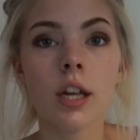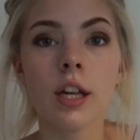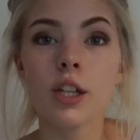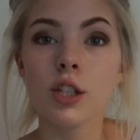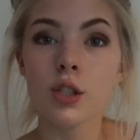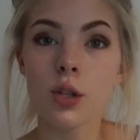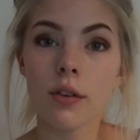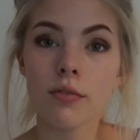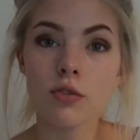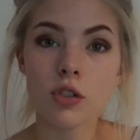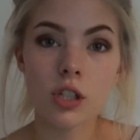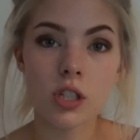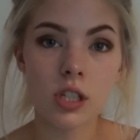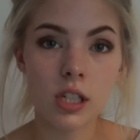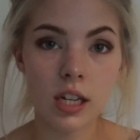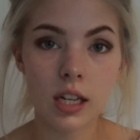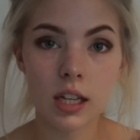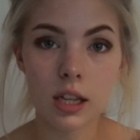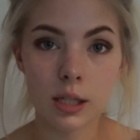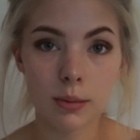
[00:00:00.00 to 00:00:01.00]
So I've just
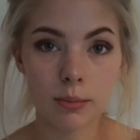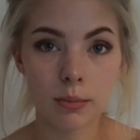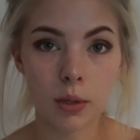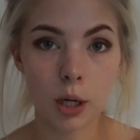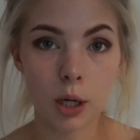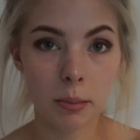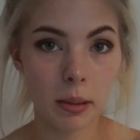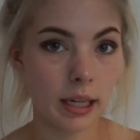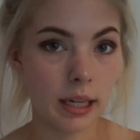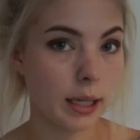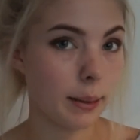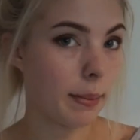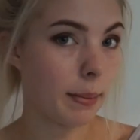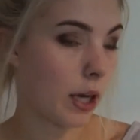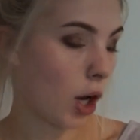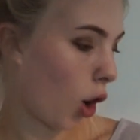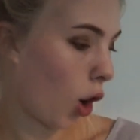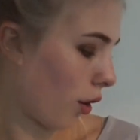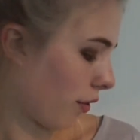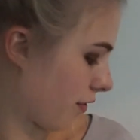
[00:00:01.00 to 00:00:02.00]
neatened them up a little bit
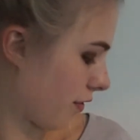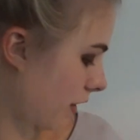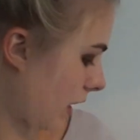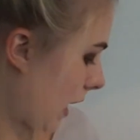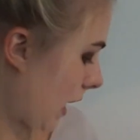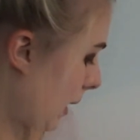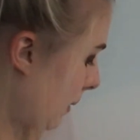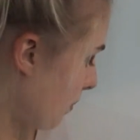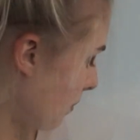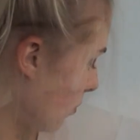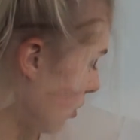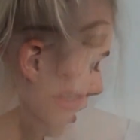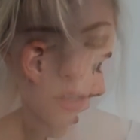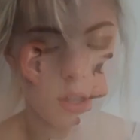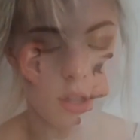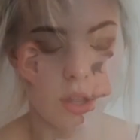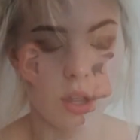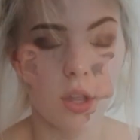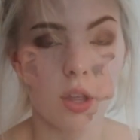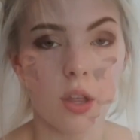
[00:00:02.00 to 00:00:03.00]
off
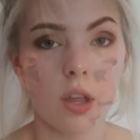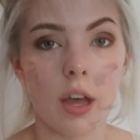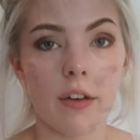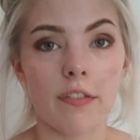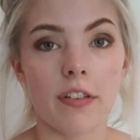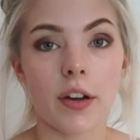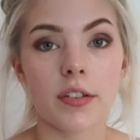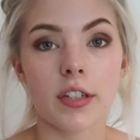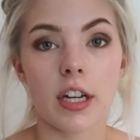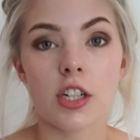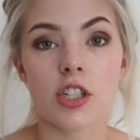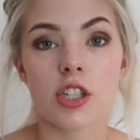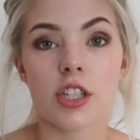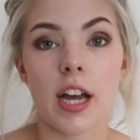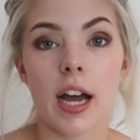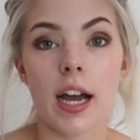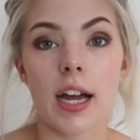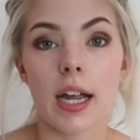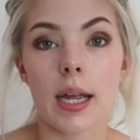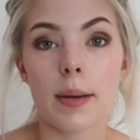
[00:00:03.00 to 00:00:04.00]
camera. A foundation
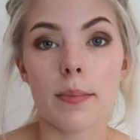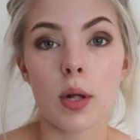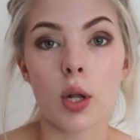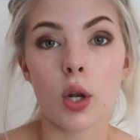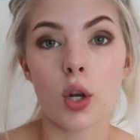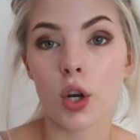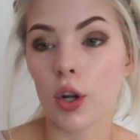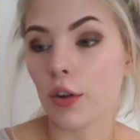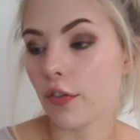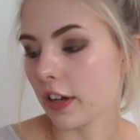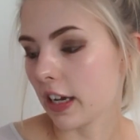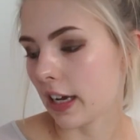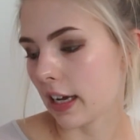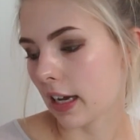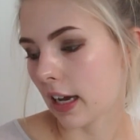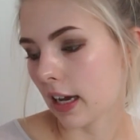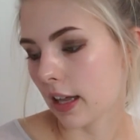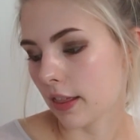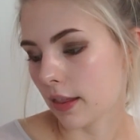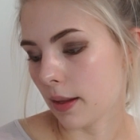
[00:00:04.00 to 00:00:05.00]
that I am loving
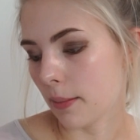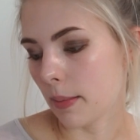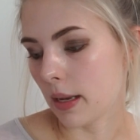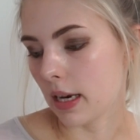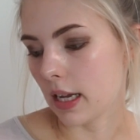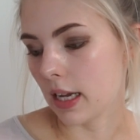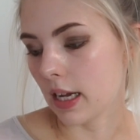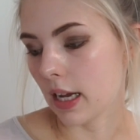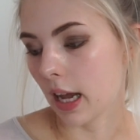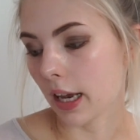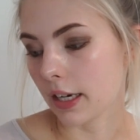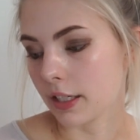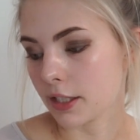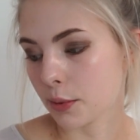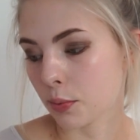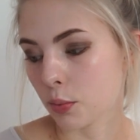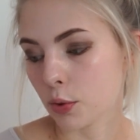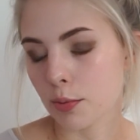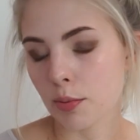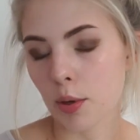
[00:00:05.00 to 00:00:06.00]
at the minute, and
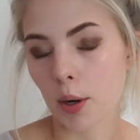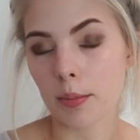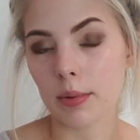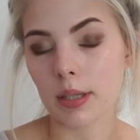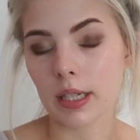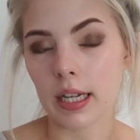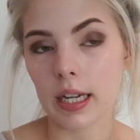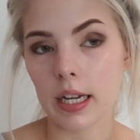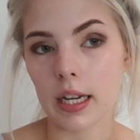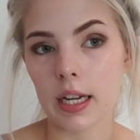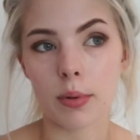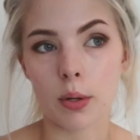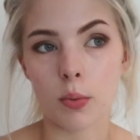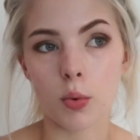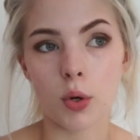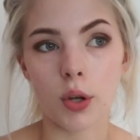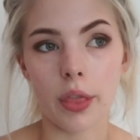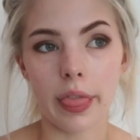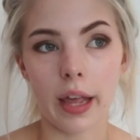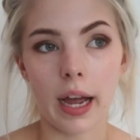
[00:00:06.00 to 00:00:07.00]
would probably be
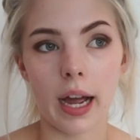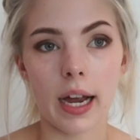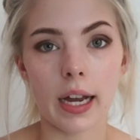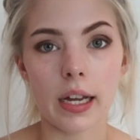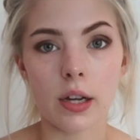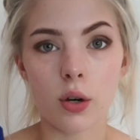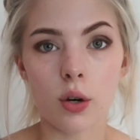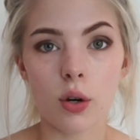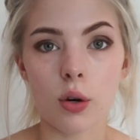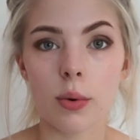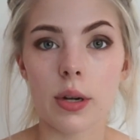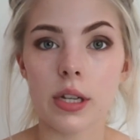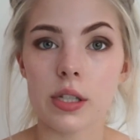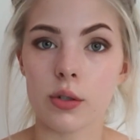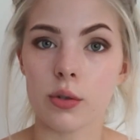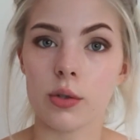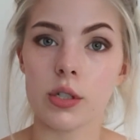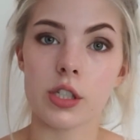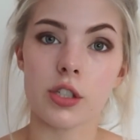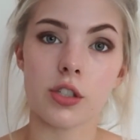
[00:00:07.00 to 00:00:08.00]
one that I always
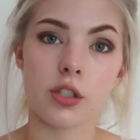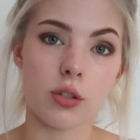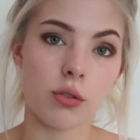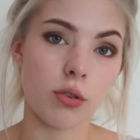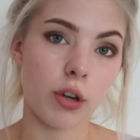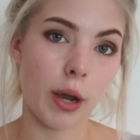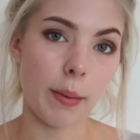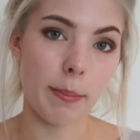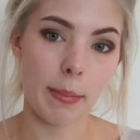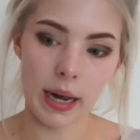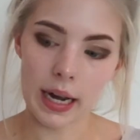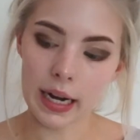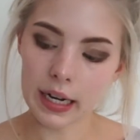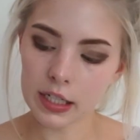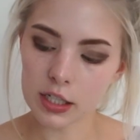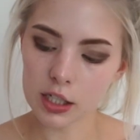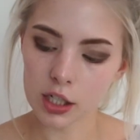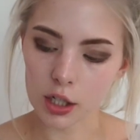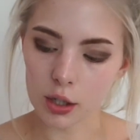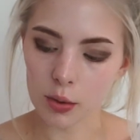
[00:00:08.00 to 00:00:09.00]
do go back
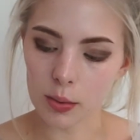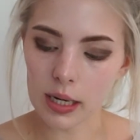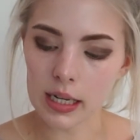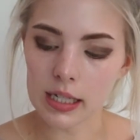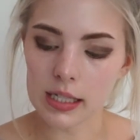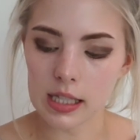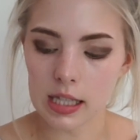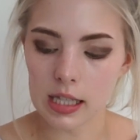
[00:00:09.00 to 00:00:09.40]
to, is